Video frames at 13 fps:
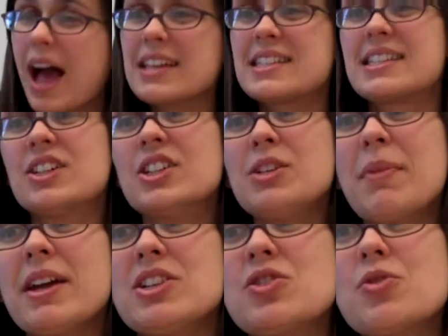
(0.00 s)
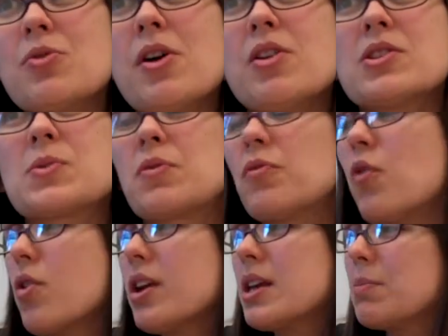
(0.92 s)
I still need my 2 rows with
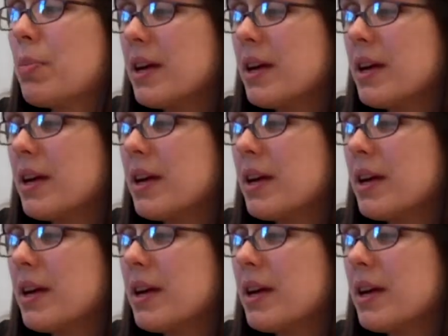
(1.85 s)
40,